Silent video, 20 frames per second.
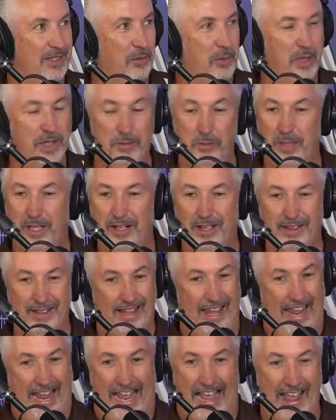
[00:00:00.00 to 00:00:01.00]
that we got
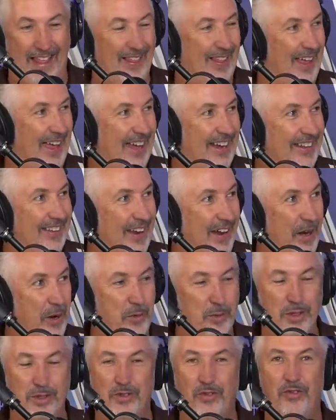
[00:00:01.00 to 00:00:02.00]
the hell out of there. It
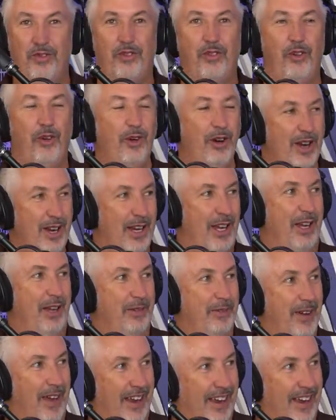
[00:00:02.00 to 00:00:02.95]
was freaky, man.